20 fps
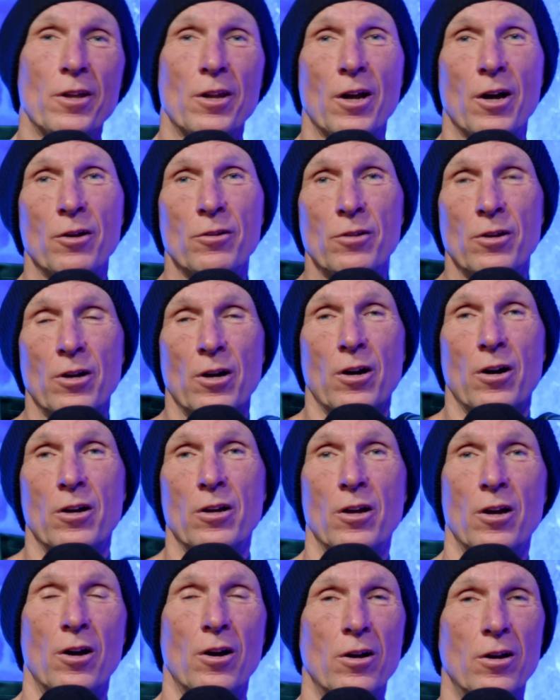you
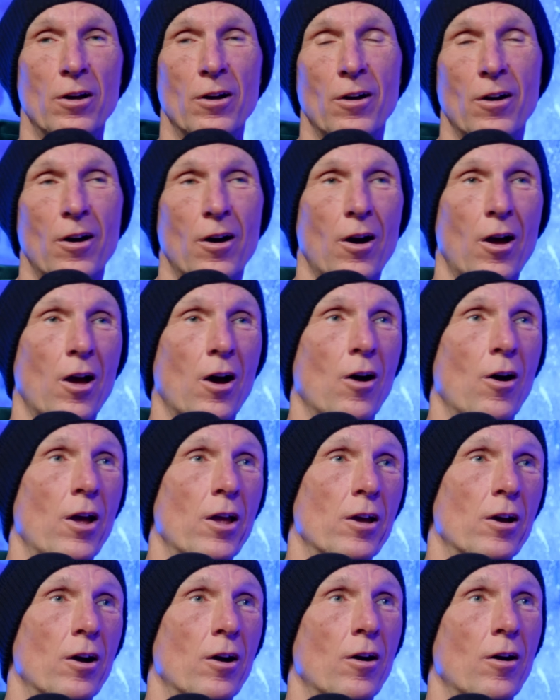know, I,
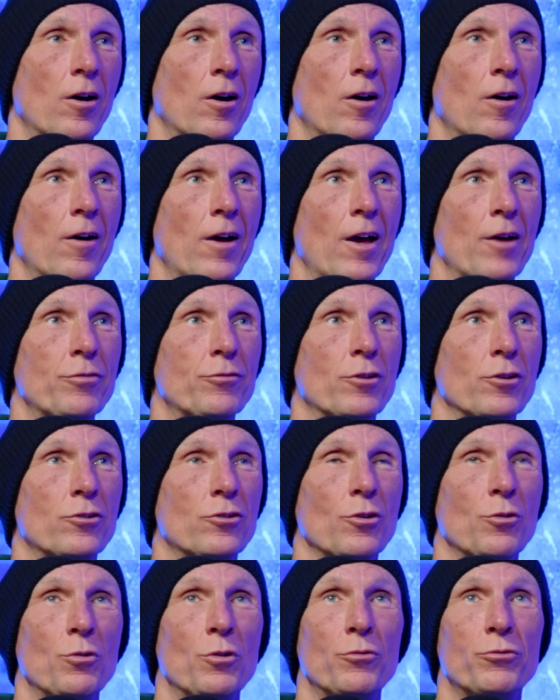I, I have to
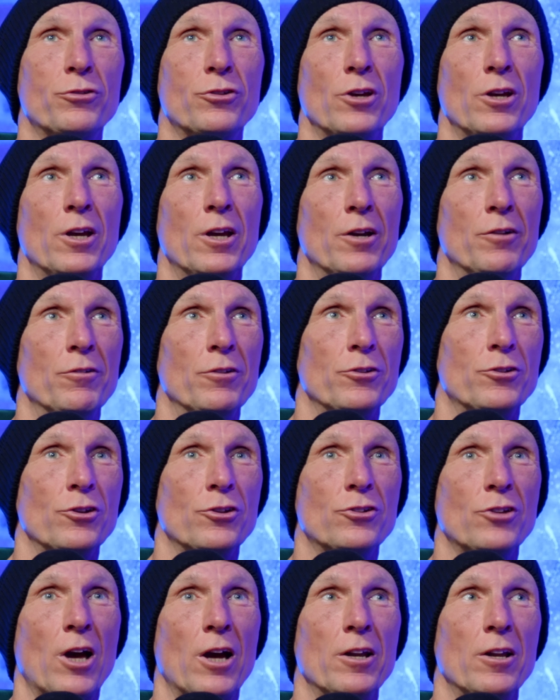sort of sit here and
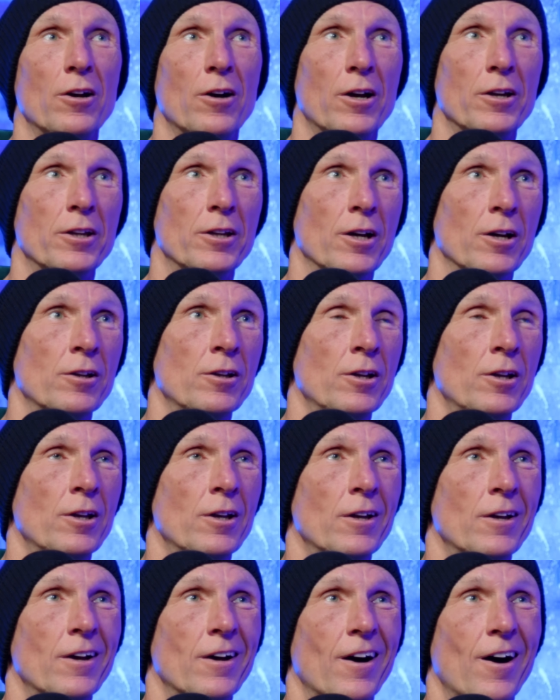just say, like, you know,
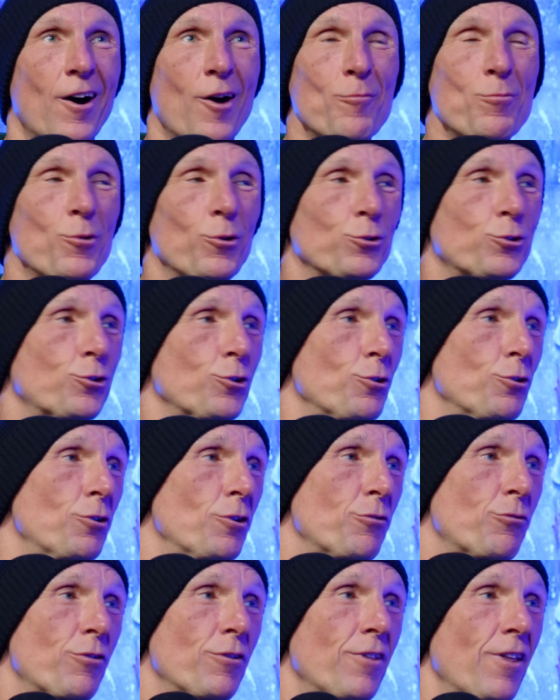I'm not
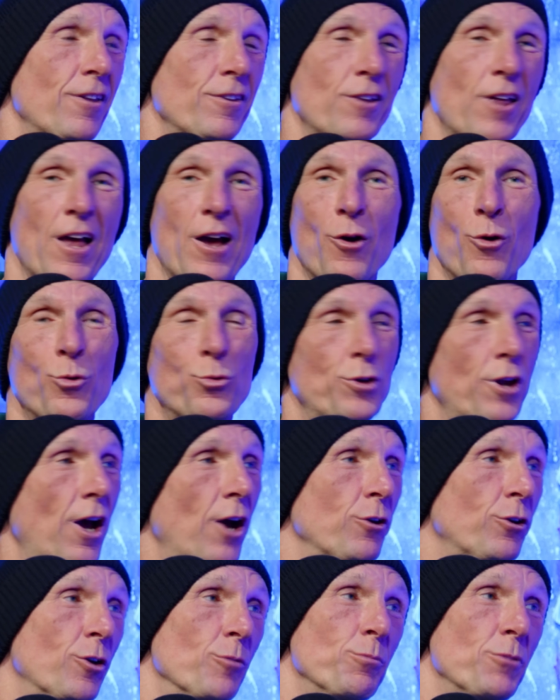sure if that, that
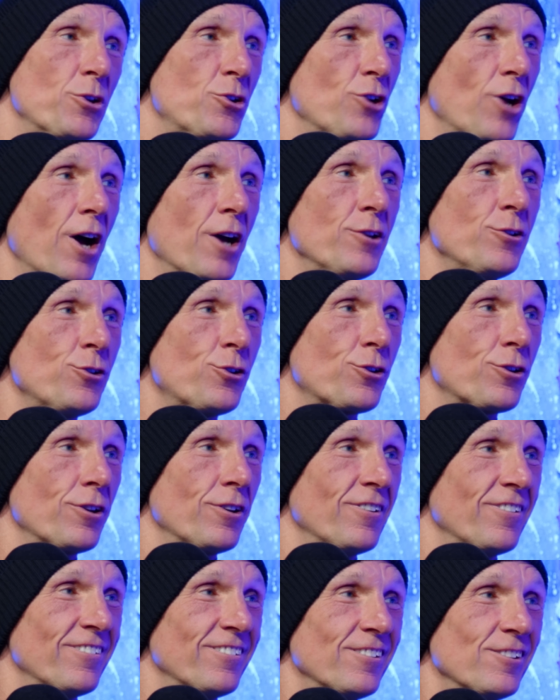audio can be
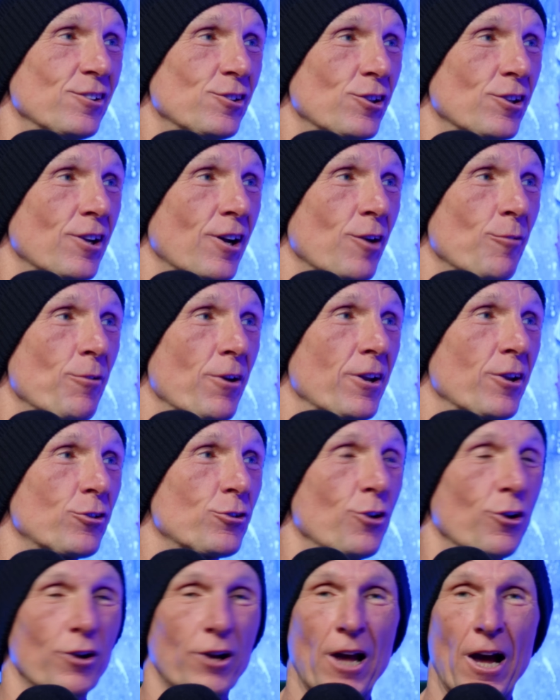changed. You know what I mean?
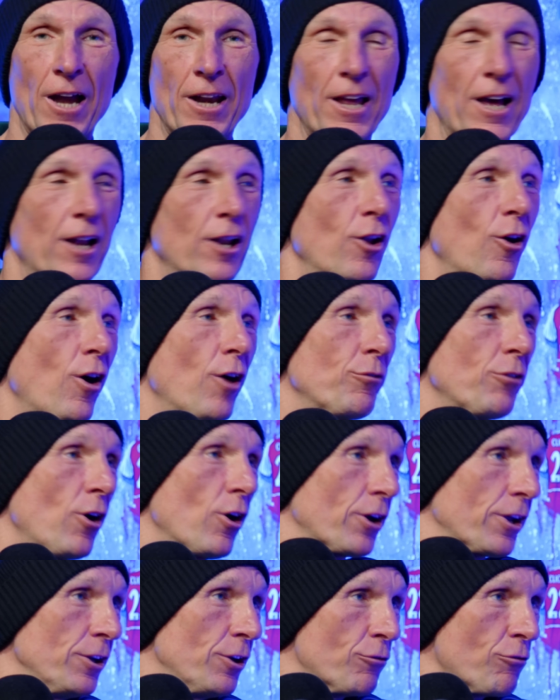It's not going out live
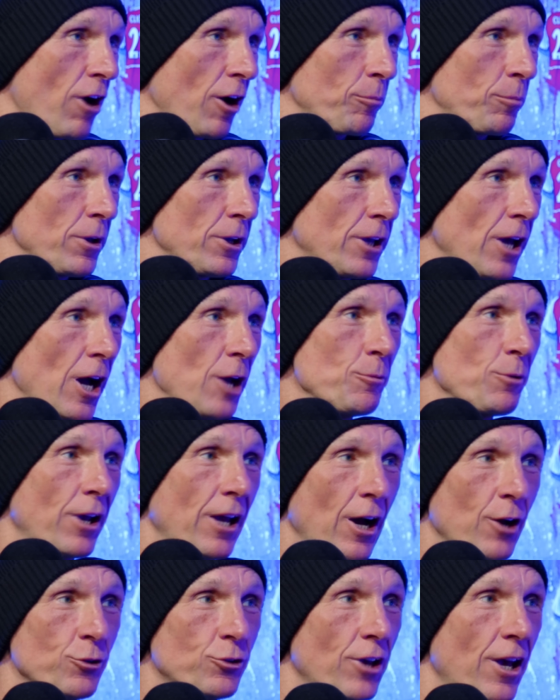like in a rugby game.
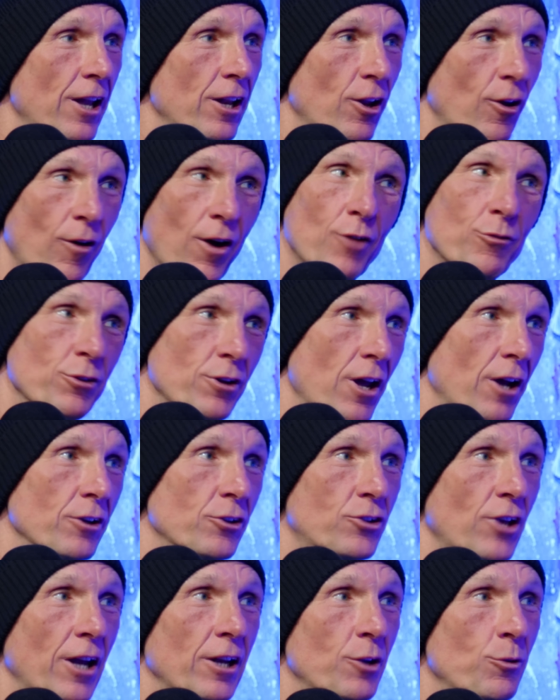Yep. It goes out live. You know
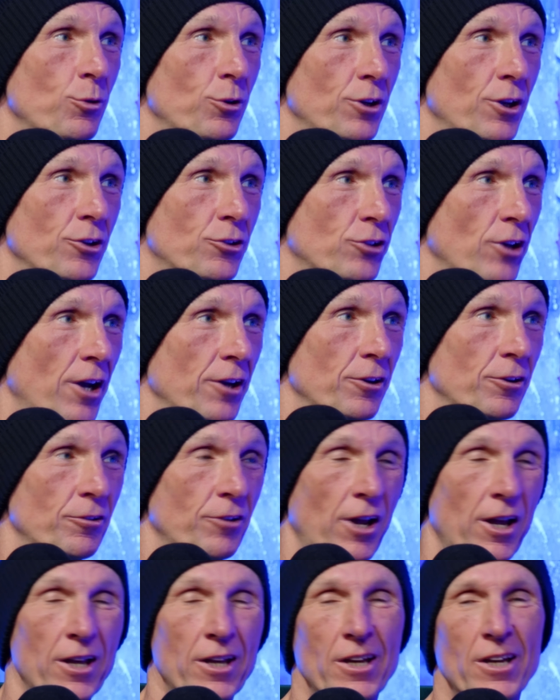exactly what they're saying and
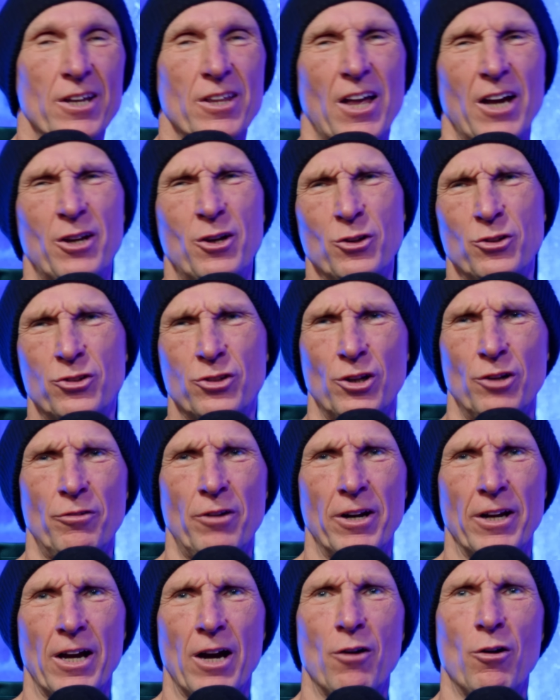all that. They could turn
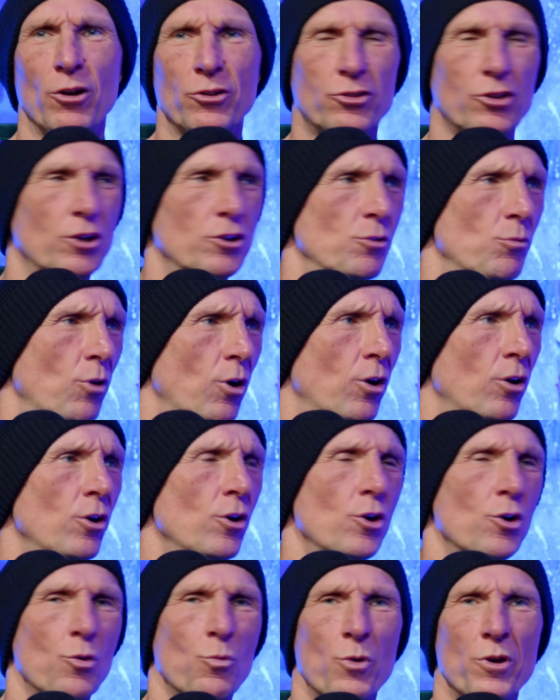around and go, "I tell you
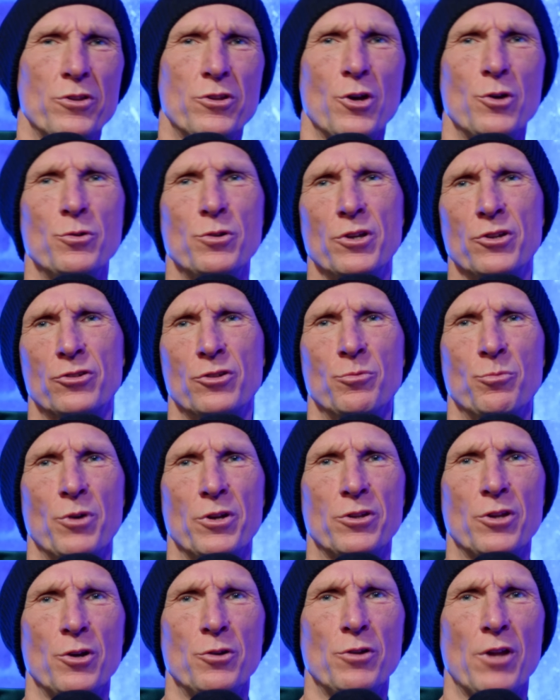what, we do this and
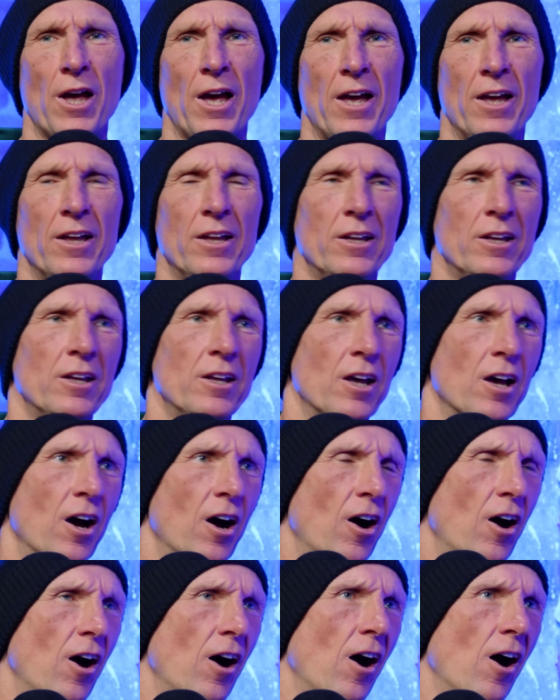we do that."
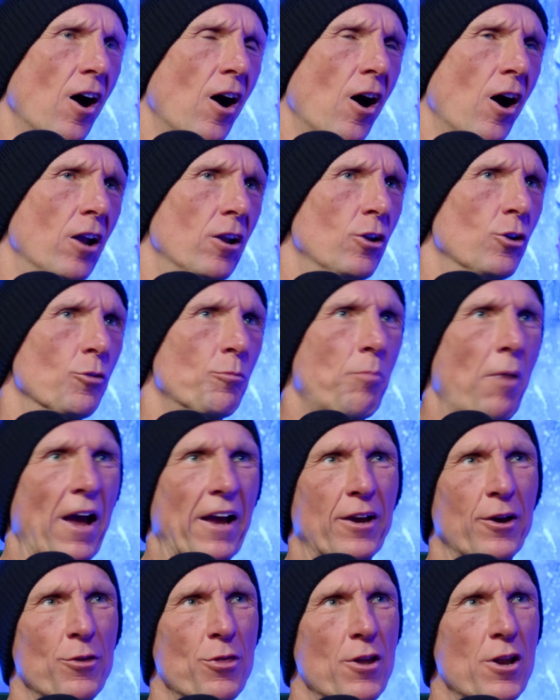I, I look
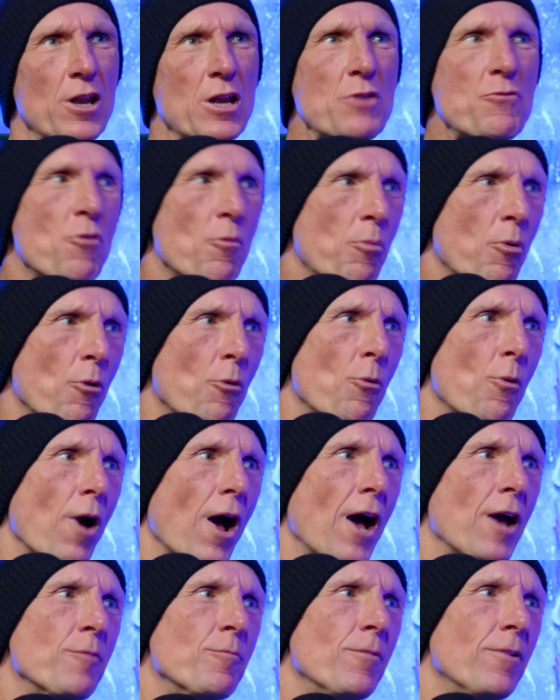back at the Liverpool
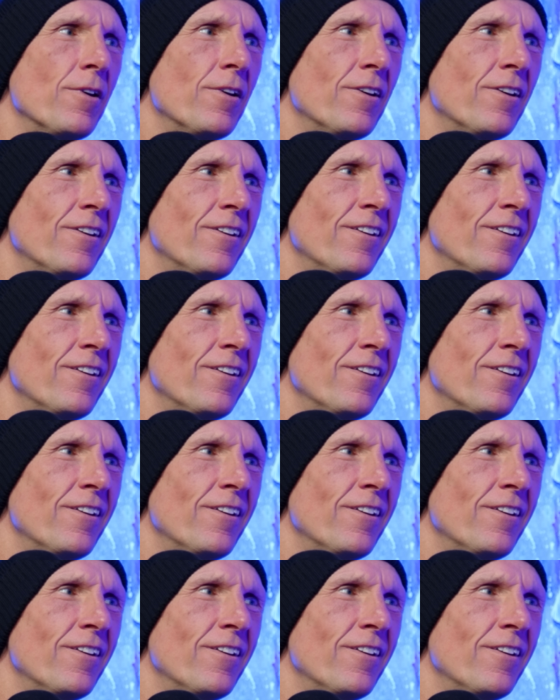game.